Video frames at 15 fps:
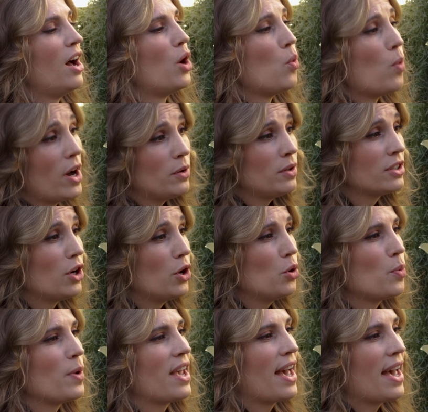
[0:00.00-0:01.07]
A while ago
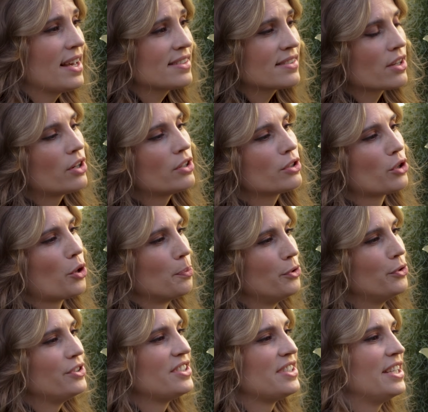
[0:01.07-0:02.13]
we asked our
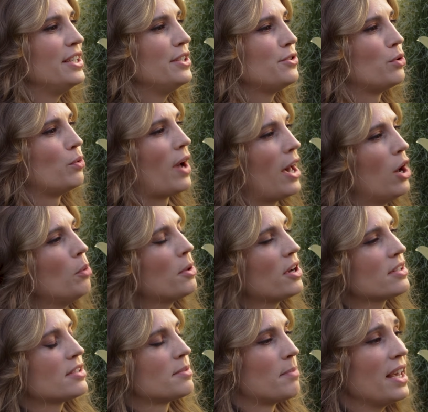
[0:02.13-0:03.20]
community to help
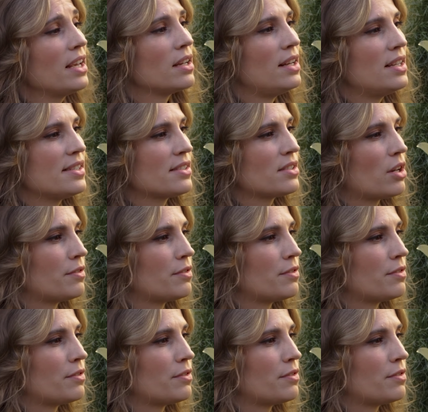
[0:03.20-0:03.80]
us make a list